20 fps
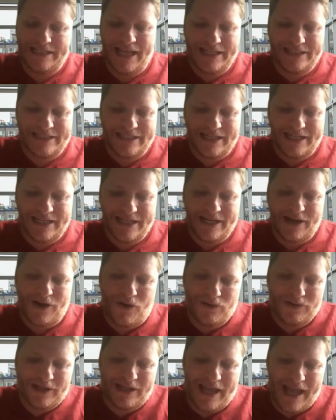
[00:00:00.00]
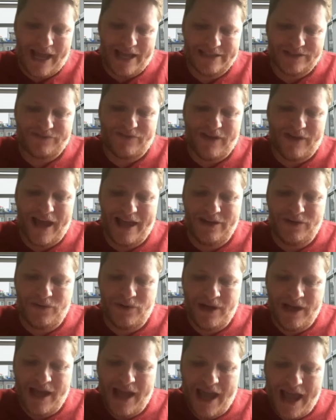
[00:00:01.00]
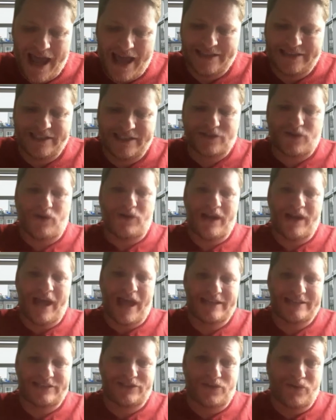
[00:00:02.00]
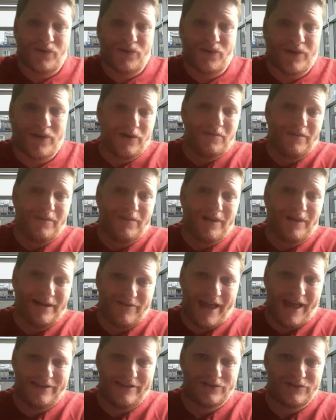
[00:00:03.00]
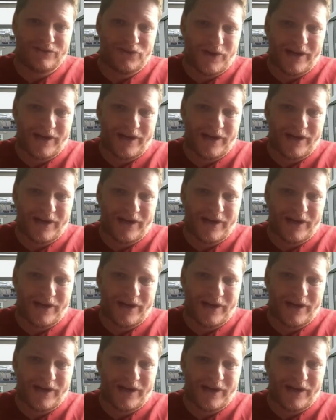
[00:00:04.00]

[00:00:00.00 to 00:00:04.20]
data only has value as it connects to human values,